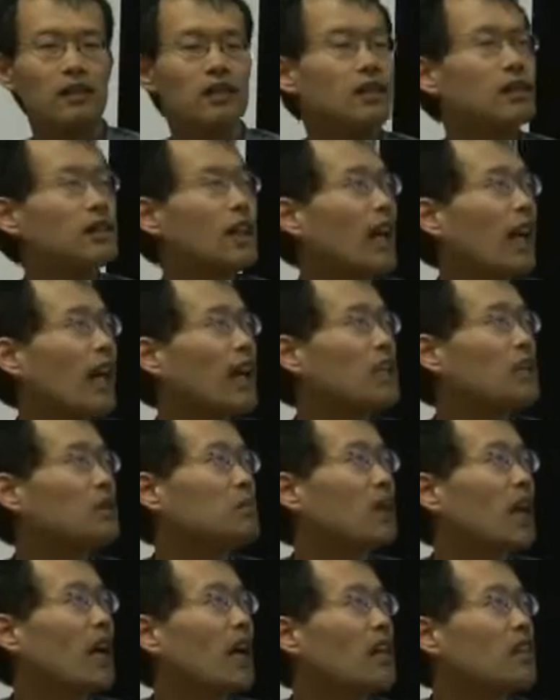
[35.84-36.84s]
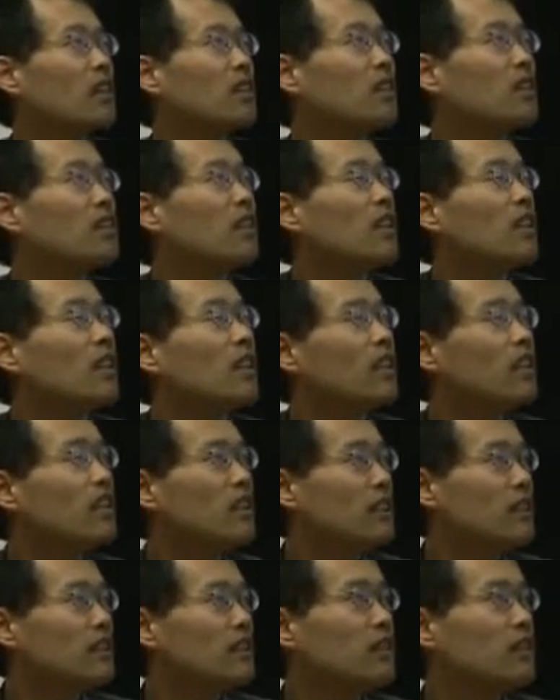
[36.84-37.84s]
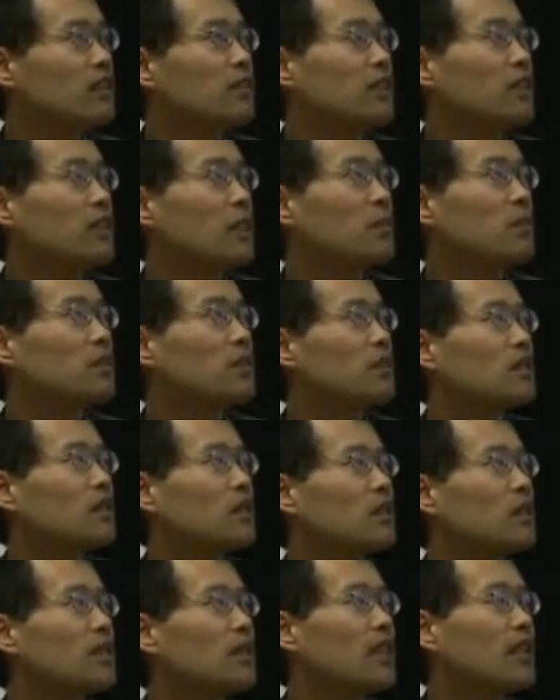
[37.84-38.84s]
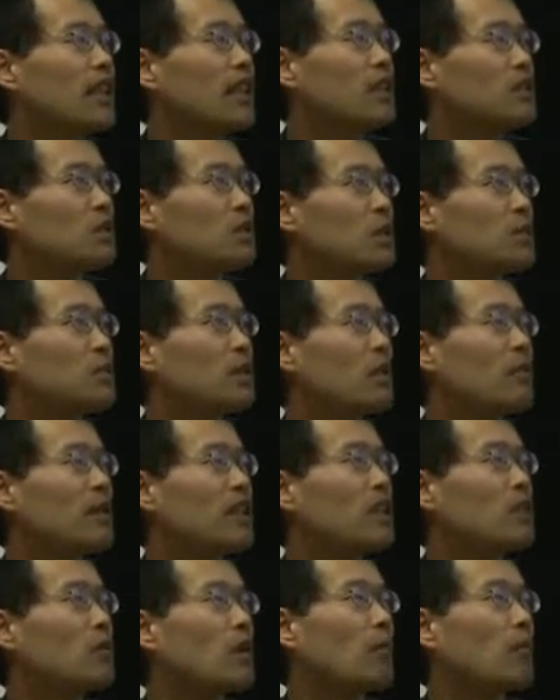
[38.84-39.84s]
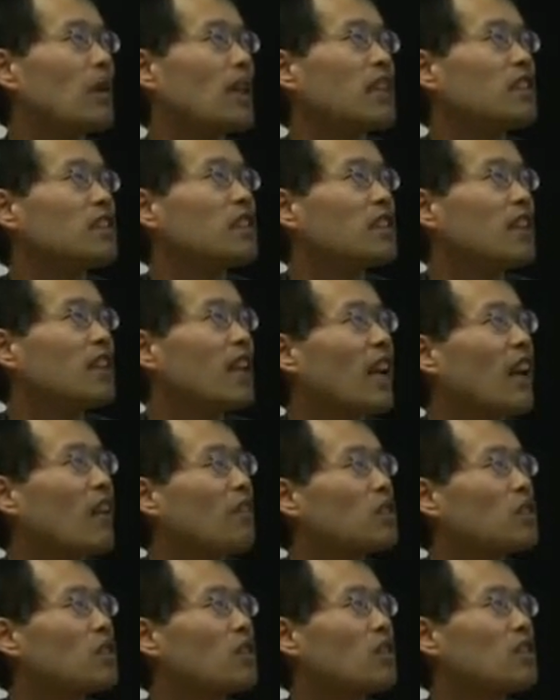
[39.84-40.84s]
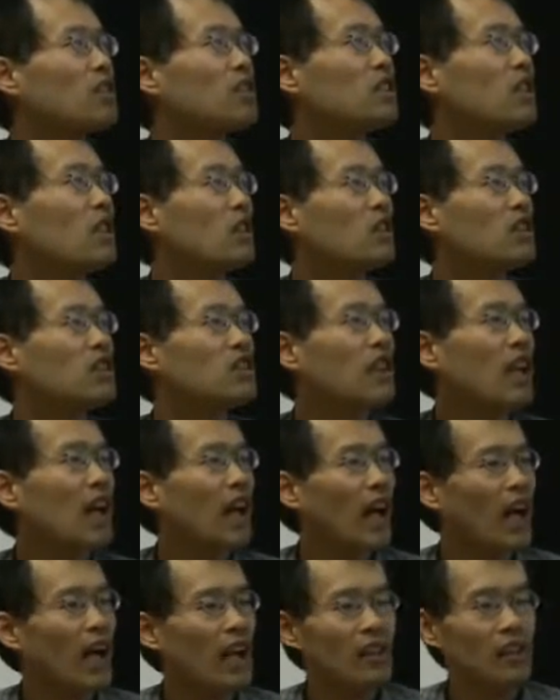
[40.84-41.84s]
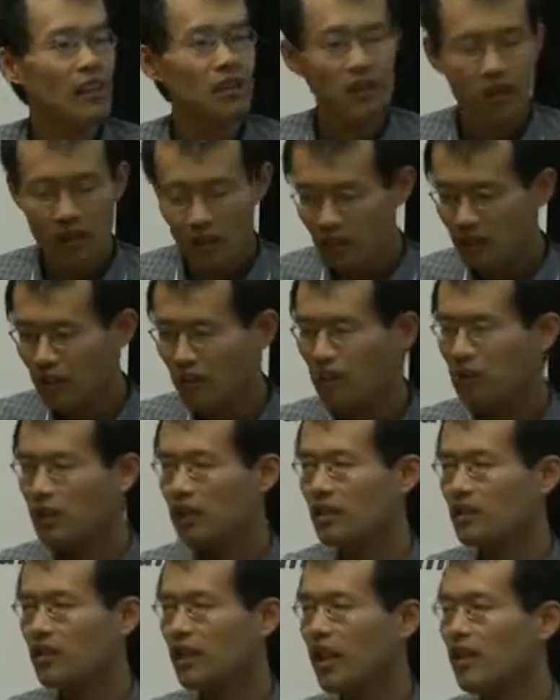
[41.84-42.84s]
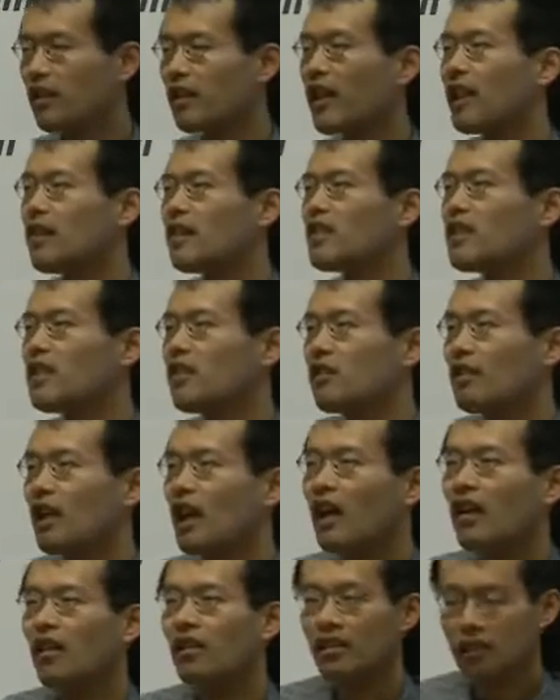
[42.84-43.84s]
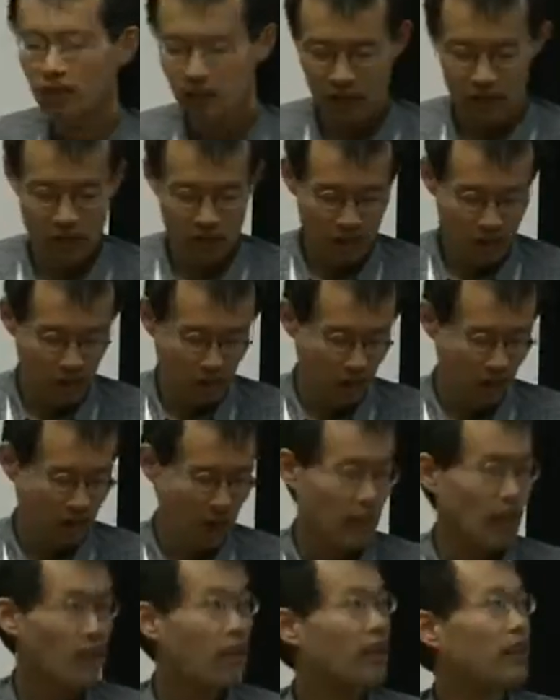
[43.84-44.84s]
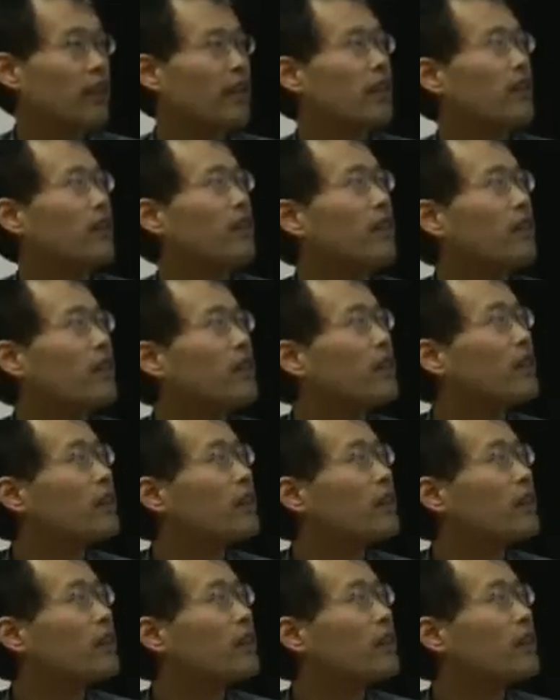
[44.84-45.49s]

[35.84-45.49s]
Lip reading: sides, but with the rest of the probability 1 minus eta, photon is lost, and we couldn't get any signal. And in